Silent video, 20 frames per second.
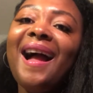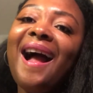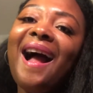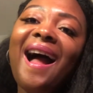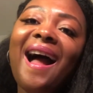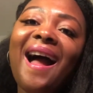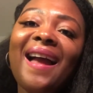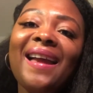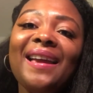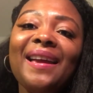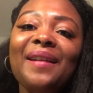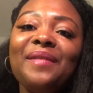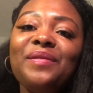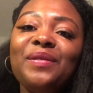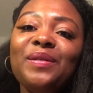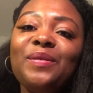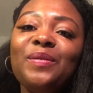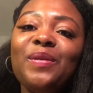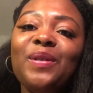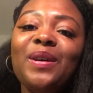Hi
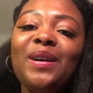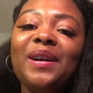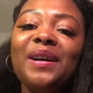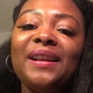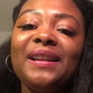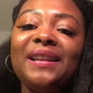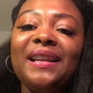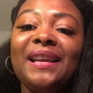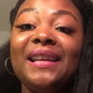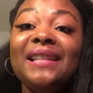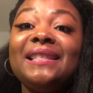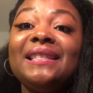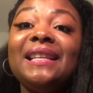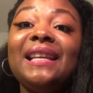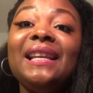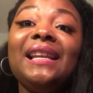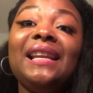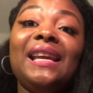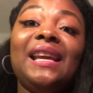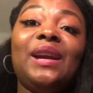everyone, it's
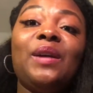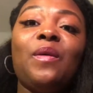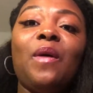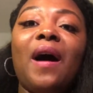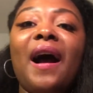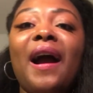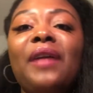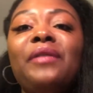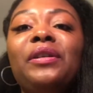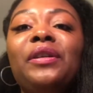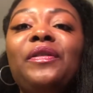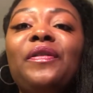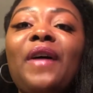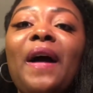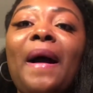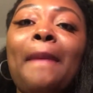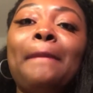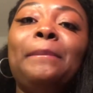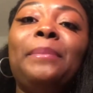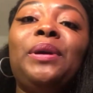Iniqua I
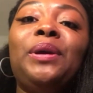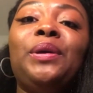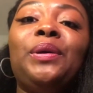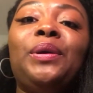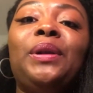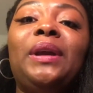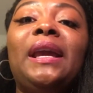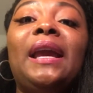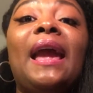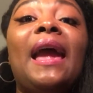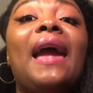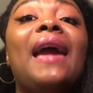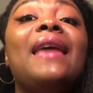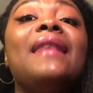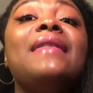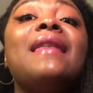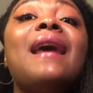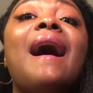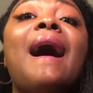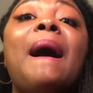Refine Beauty
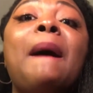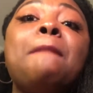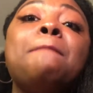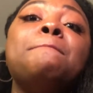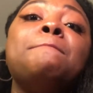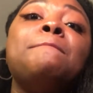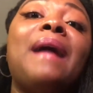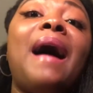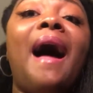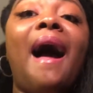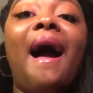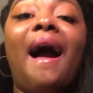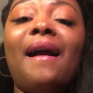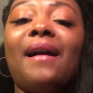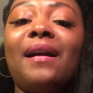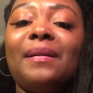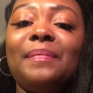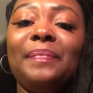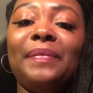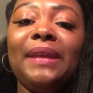and I'm
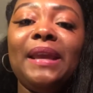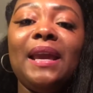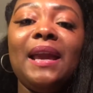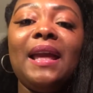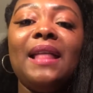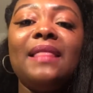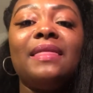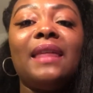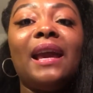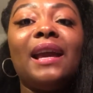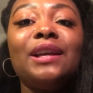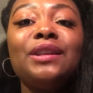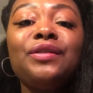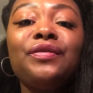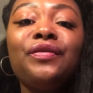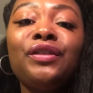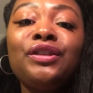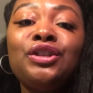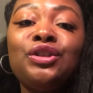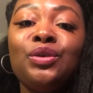back.
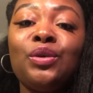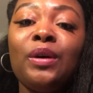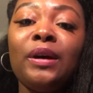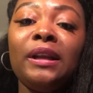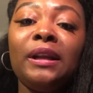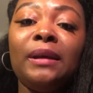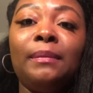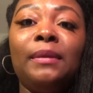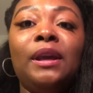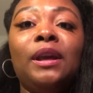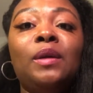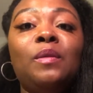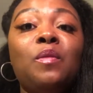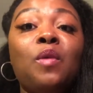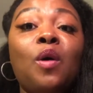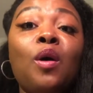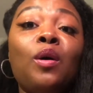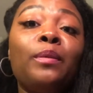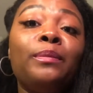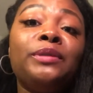Thanks for joining me.
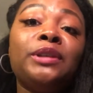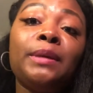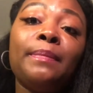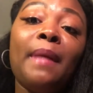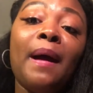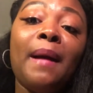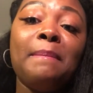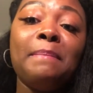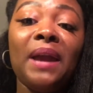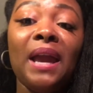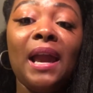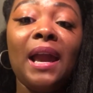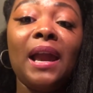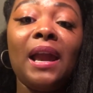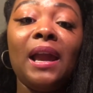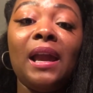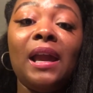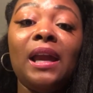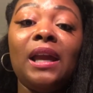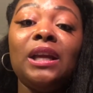Welcome to my
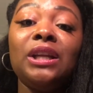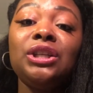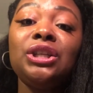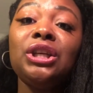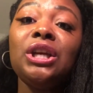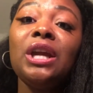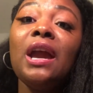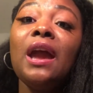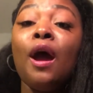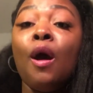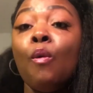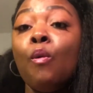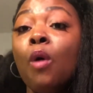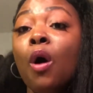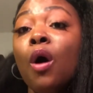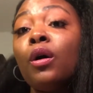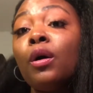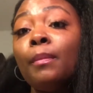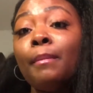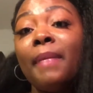page and
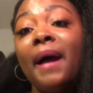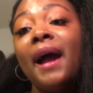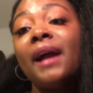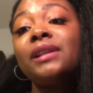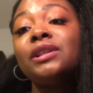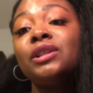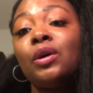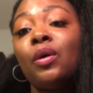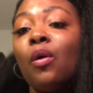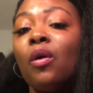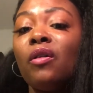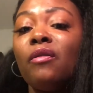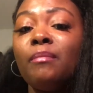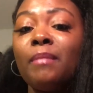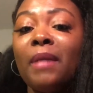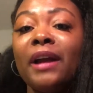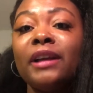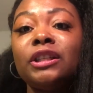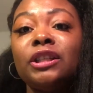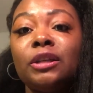welcome back to all of
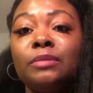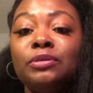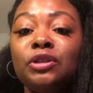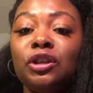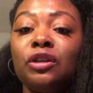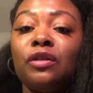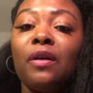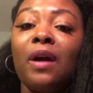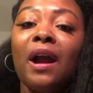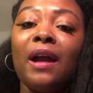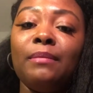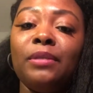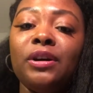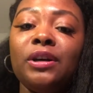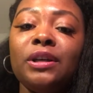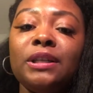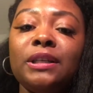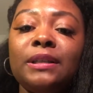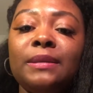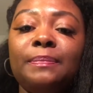my
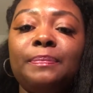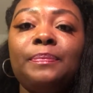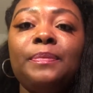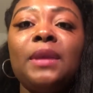subscribers.